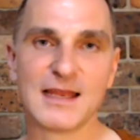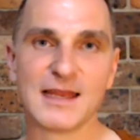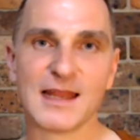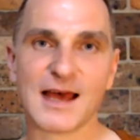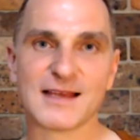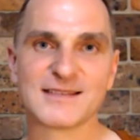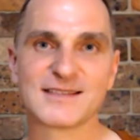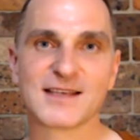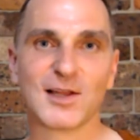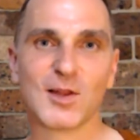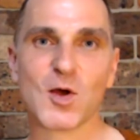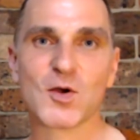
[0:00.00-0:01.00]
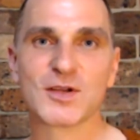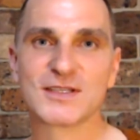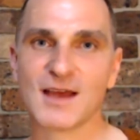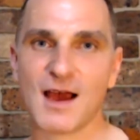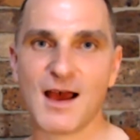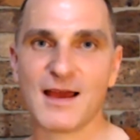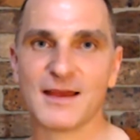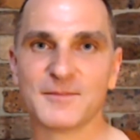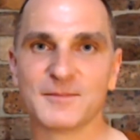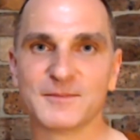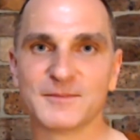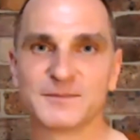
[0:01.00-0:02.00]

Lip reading: lasts a long time.